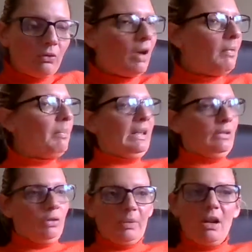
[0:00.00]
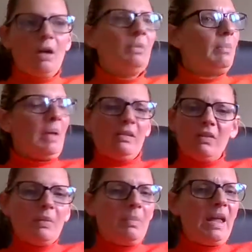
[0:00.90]
tribe of Benjamin, I was the
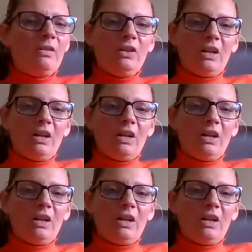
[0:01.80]
best of the best,